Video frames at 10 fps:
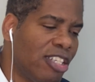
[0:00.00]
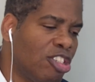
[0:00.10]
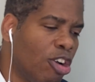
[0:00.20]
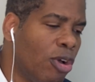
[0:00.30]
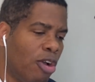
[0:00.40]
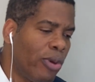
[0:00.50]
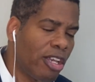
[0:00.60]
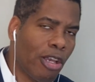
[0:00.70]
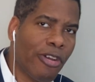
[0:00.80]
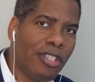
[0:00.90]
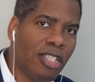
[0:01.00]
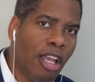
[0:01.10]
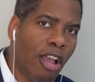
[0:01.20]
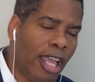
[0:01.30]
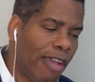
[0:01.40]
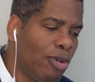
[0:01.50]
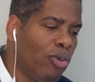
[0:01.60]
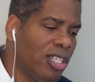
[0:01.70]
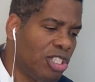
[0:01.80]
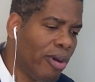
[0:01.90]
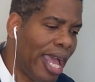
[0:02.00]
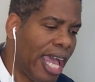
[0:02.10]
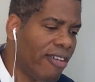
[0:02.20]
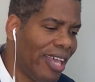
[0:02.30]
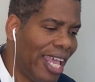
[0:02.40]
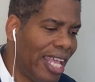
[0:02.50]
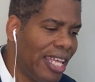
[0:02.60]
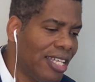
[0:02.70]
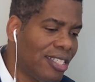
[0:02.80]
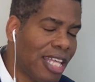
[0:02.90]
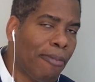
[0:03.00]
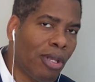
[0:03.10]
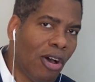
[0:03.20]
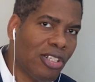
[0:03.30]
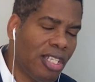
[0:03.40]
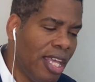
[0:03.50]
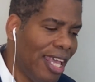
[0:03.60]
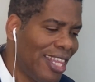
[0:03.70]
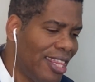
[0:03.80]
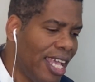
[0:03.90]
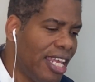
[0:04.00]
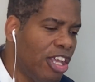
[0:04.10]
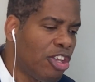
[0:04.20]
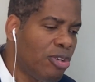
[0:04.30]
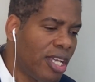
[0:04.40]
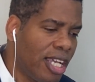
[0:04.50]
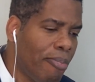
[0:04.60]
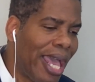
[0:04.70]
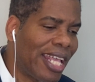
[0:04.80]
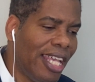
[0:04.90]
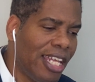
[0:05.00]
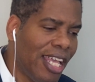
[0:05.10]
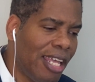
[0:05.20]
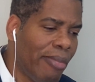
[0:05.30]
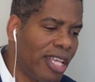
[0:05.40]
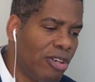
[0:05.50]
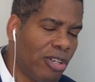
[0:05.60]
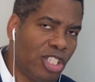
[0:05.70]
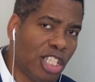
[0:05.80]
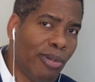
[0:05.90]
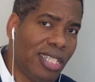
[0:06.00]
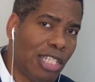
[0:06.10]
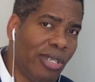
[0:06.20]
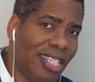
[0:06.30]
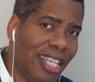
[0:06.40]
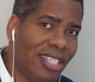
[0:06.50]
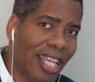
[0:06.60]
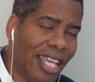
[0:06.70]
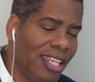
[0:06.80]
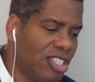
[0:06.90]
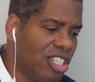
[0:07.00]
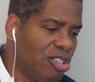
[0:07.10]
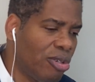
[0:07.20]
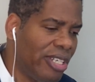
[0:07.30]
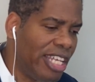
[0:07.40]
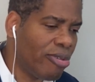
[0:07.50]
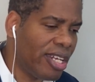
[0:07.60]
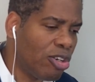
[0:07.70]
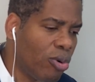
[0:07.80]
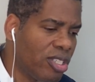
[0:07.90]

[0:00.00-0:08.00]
So we encourage everyone to have a stop loss, and then you can come back in and make your adjustments as we teach in the statistical day trading course.